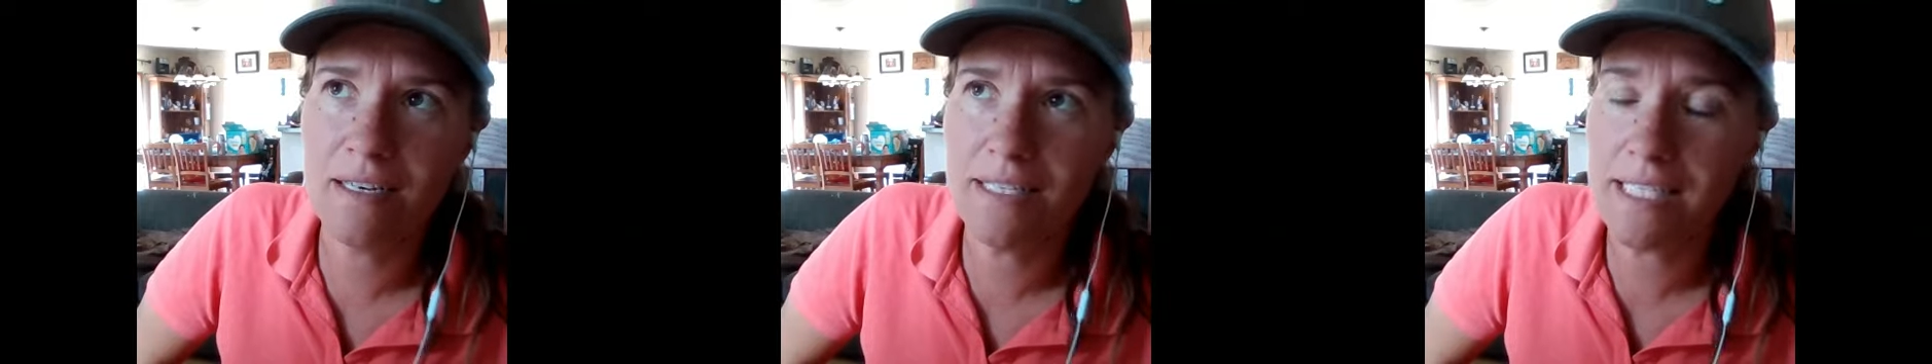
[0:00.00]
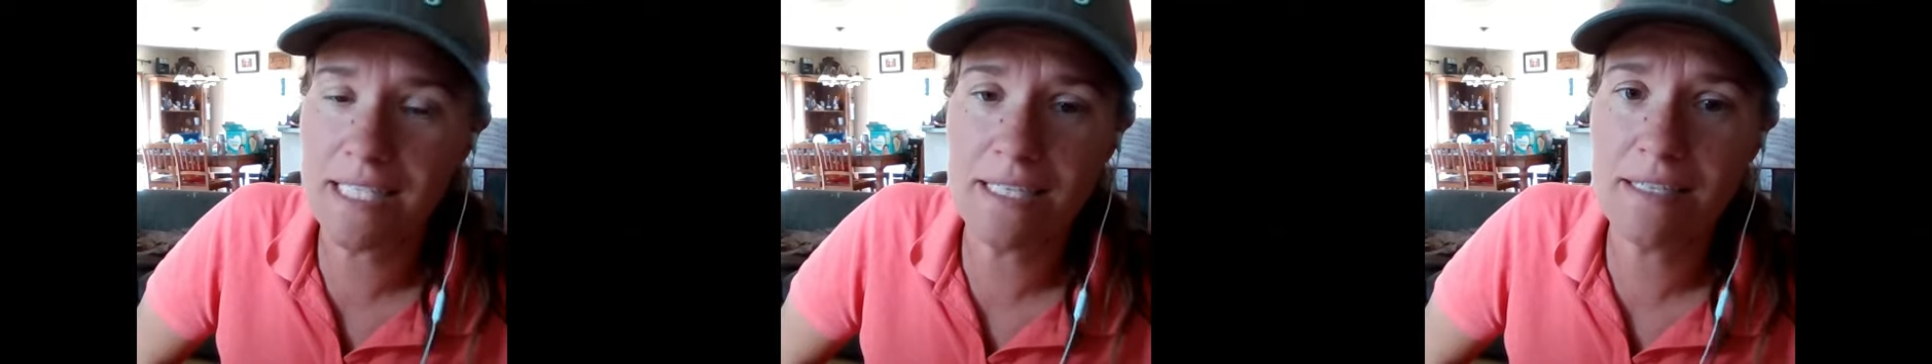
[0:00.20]

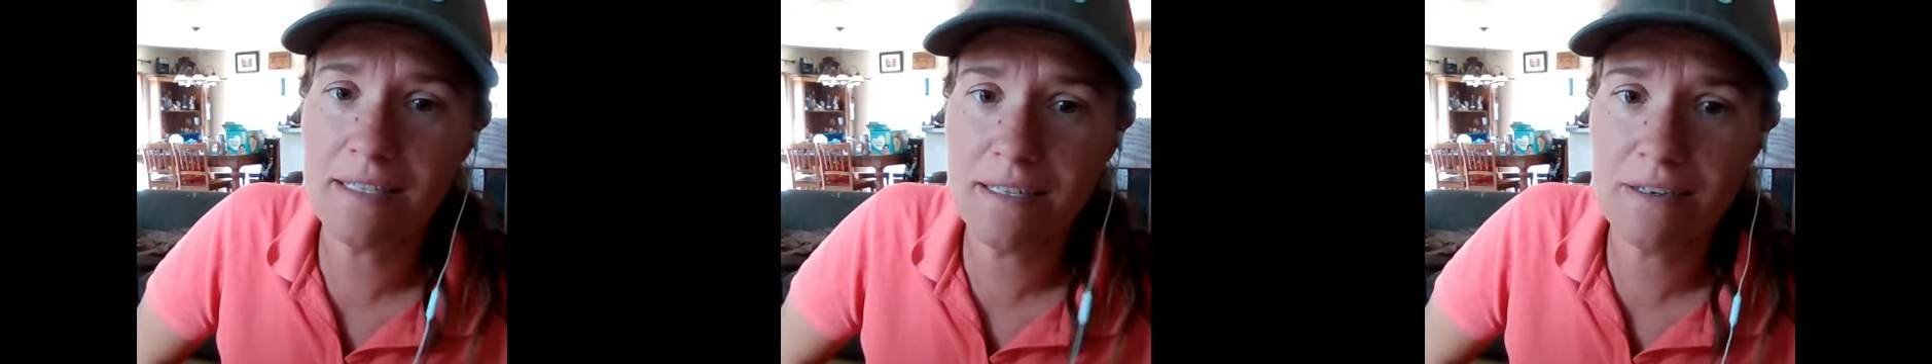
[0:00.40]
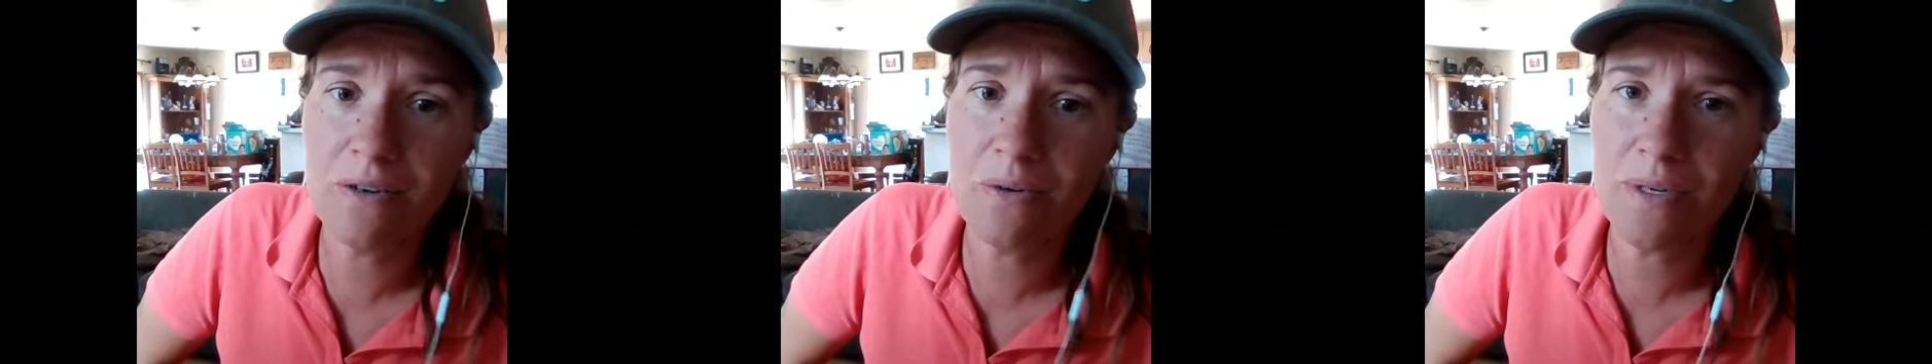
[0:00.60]

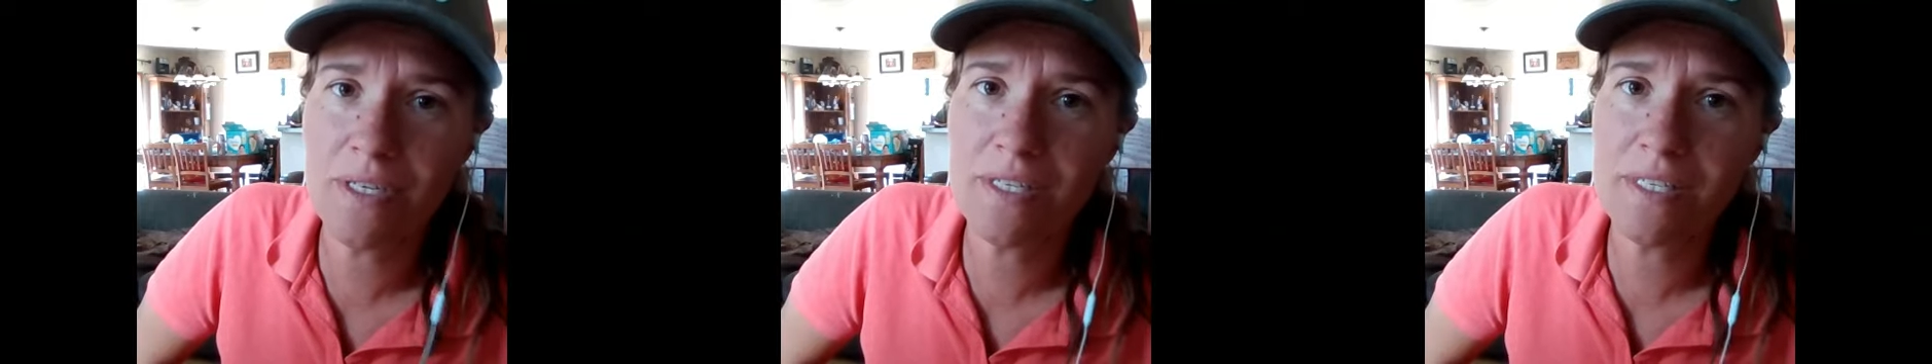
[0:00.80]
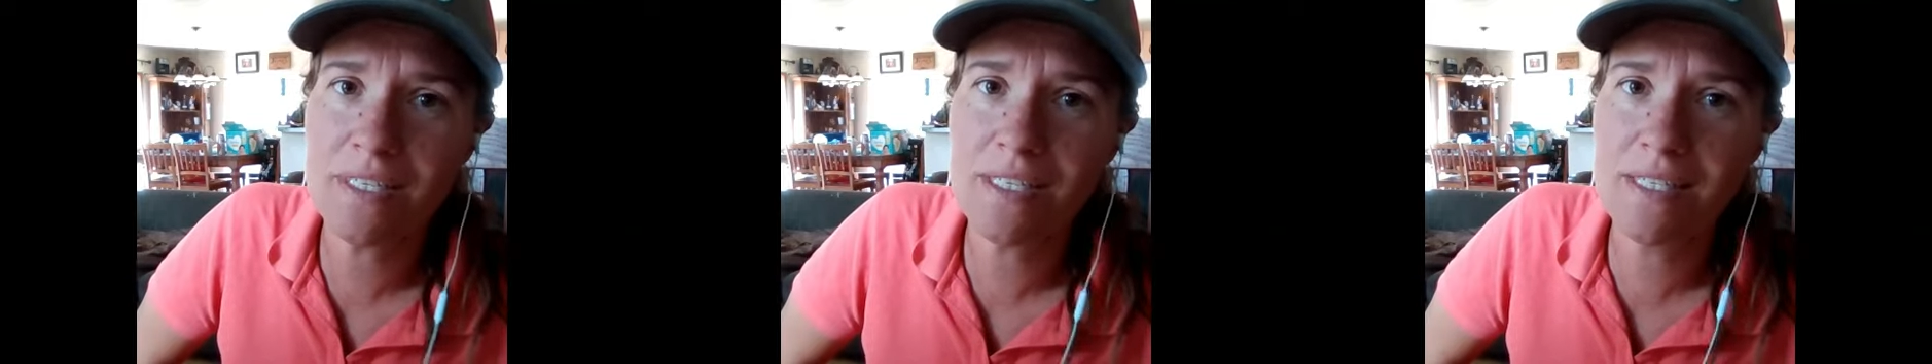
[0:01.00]
seasoned
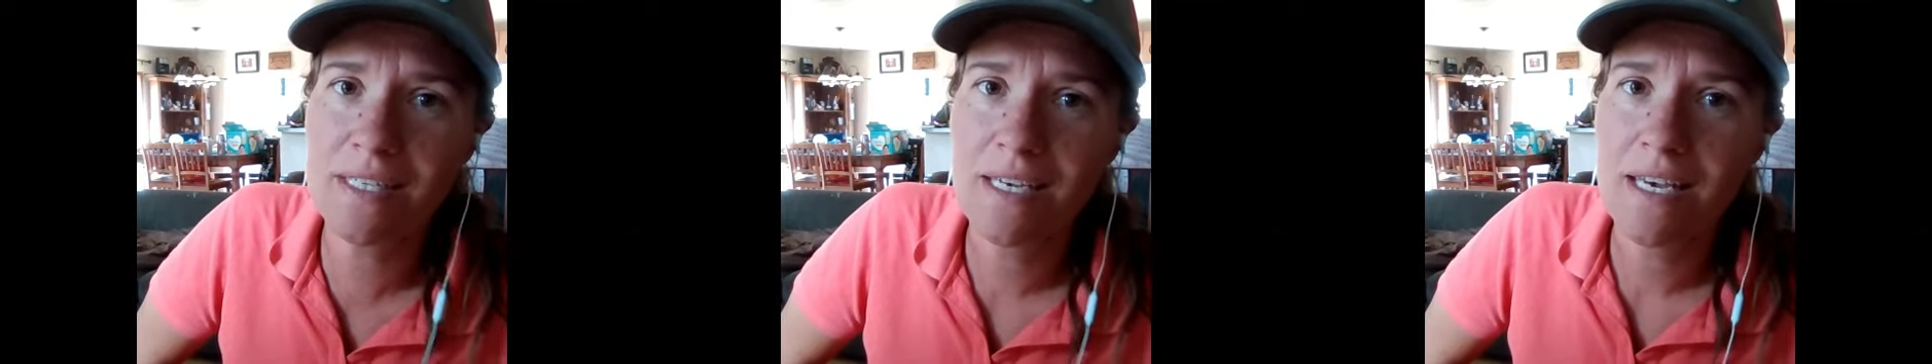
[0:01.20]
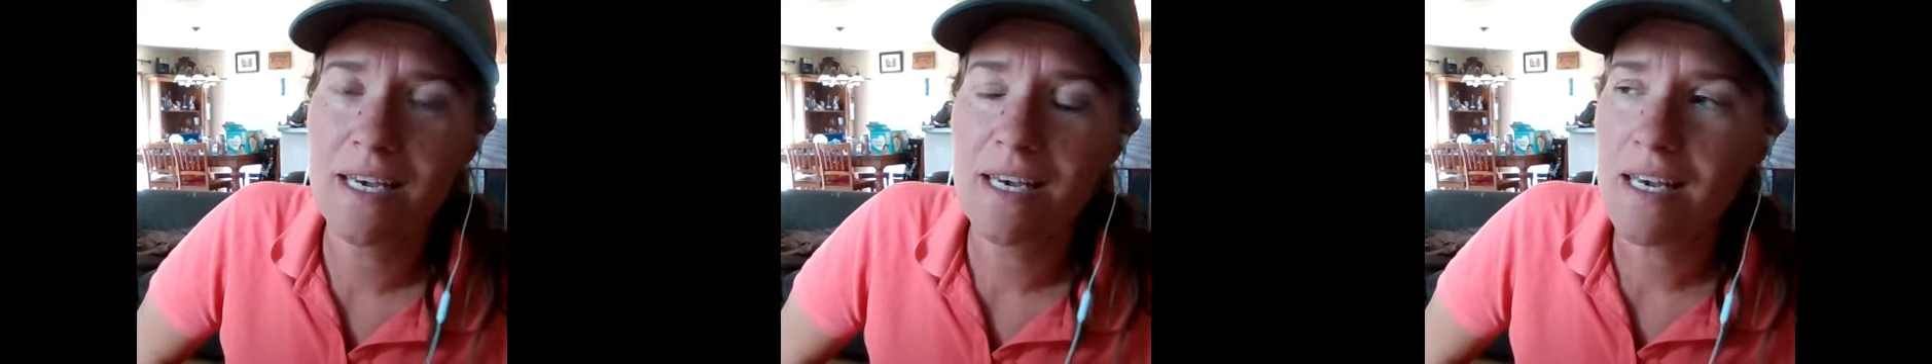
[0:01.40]
horses,
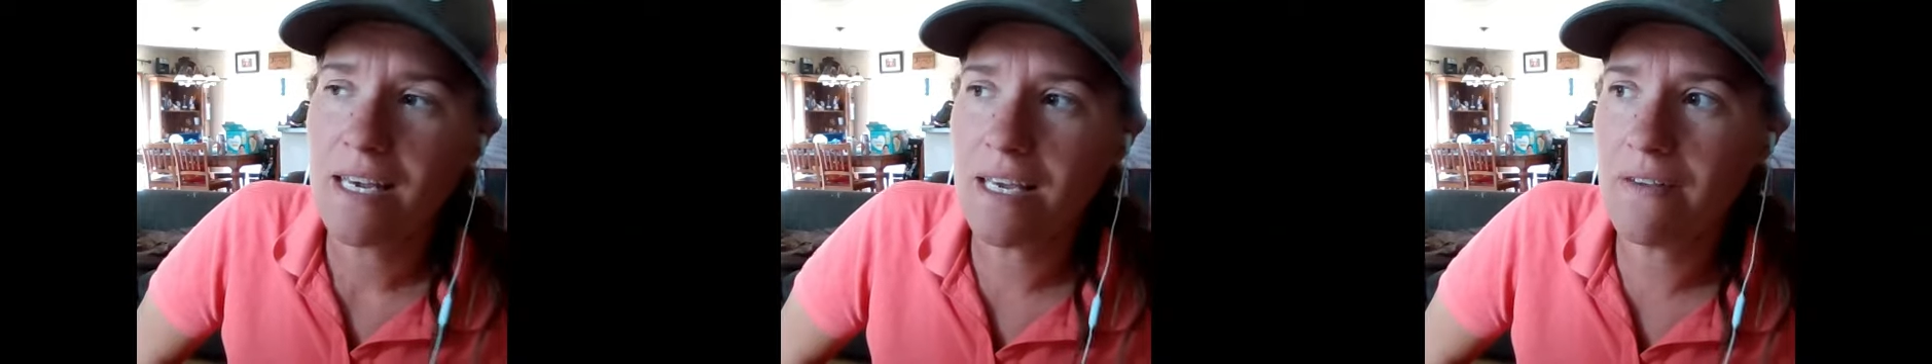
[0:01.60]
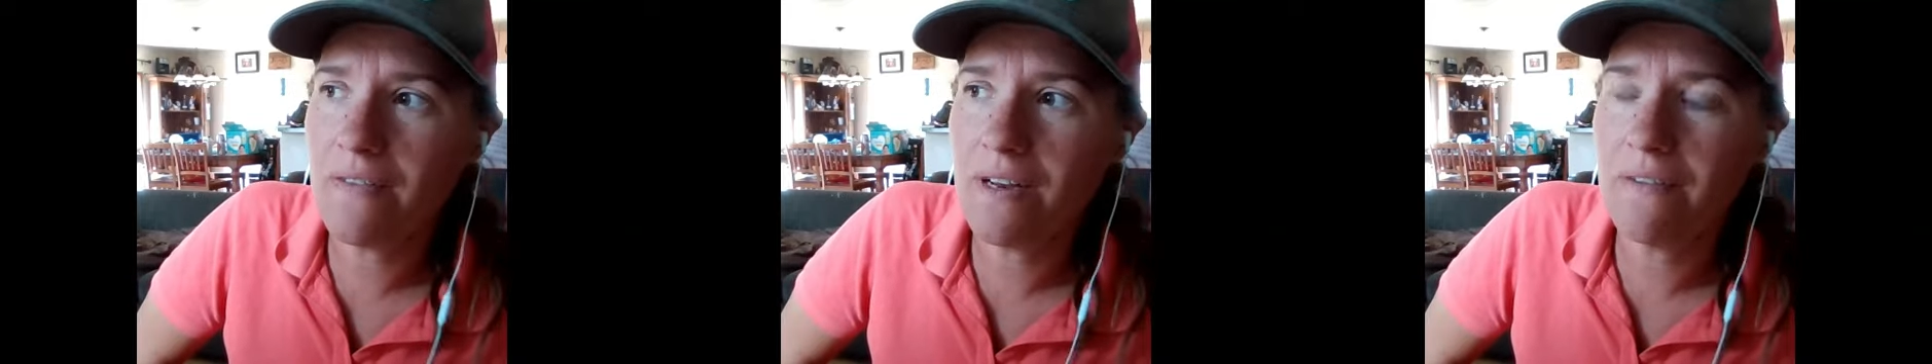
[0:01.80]

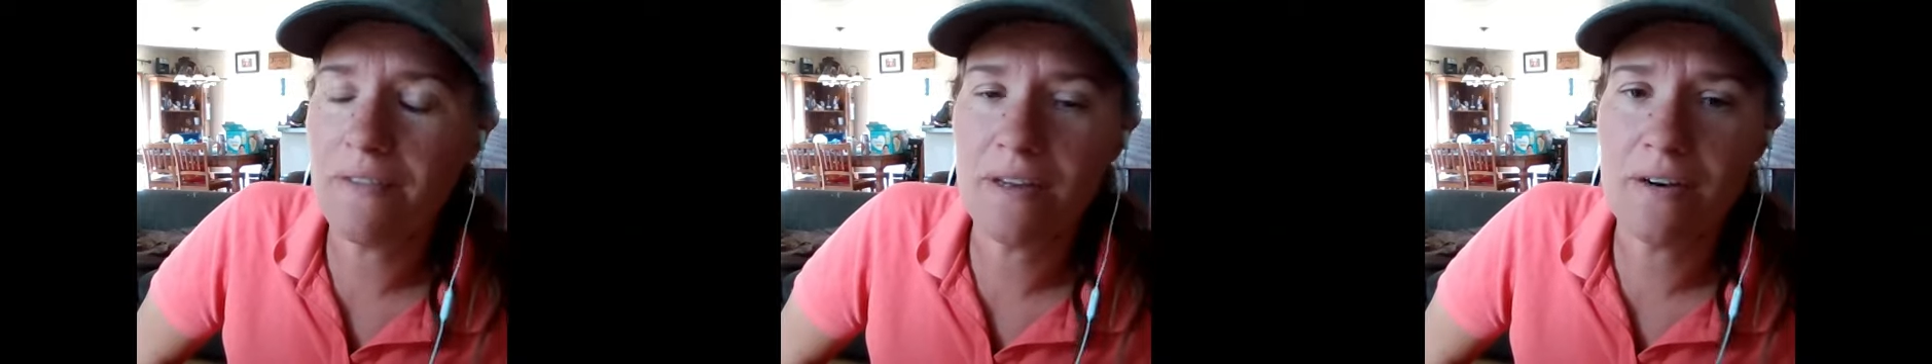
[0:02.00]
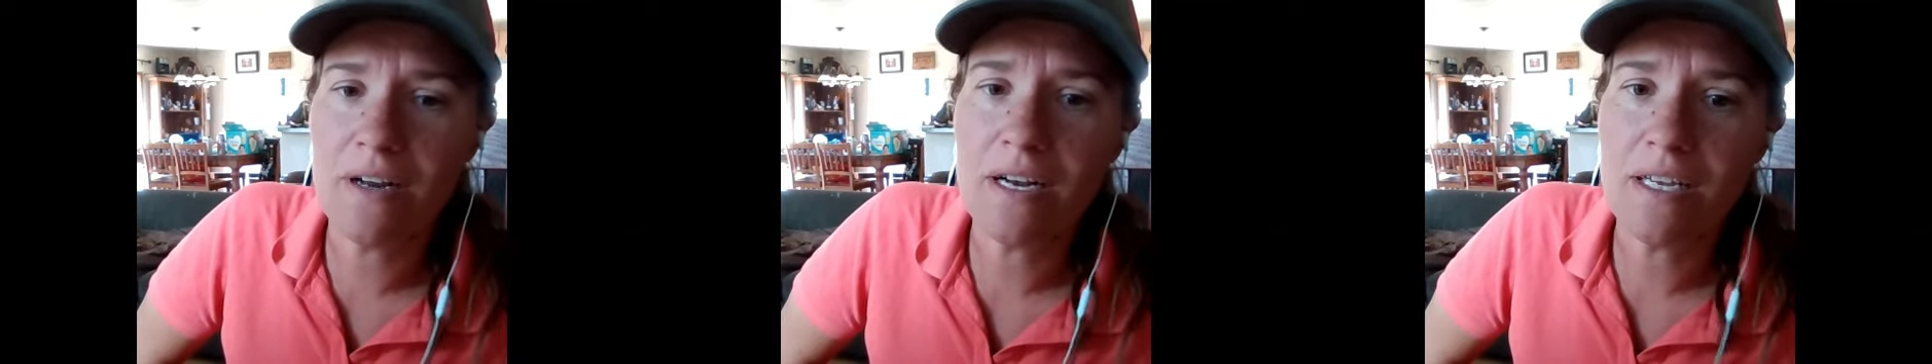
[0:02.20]
even if
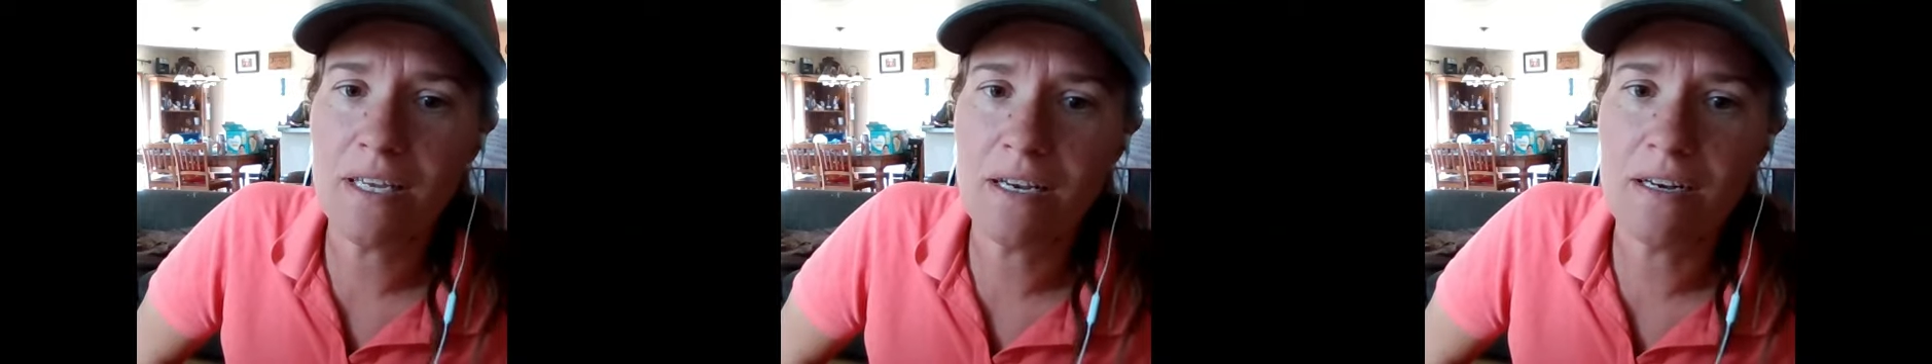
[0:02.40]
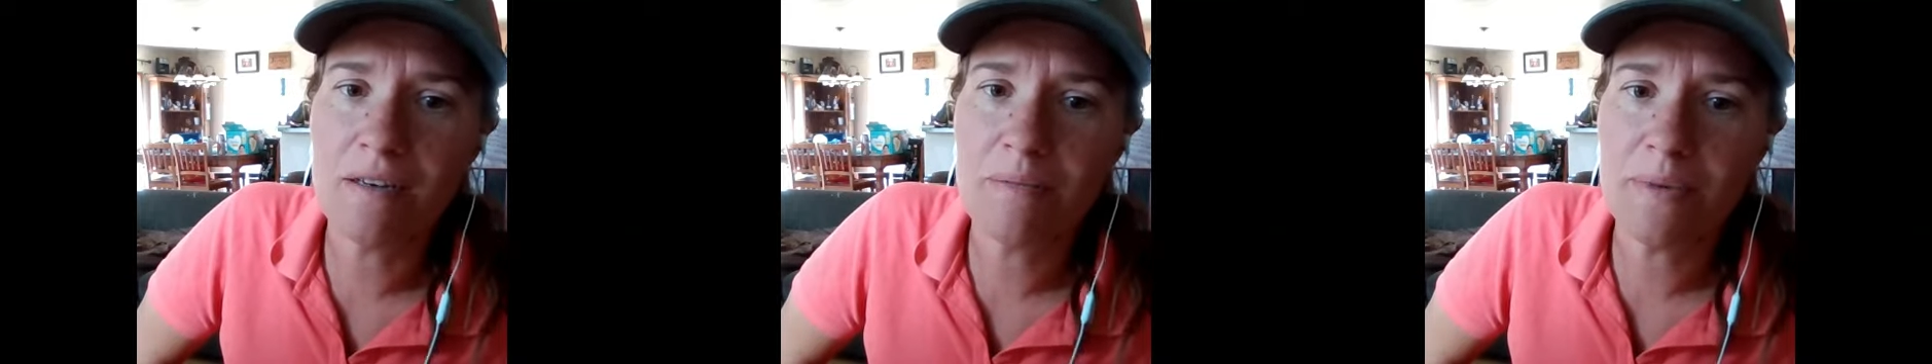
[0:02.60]
they're not young.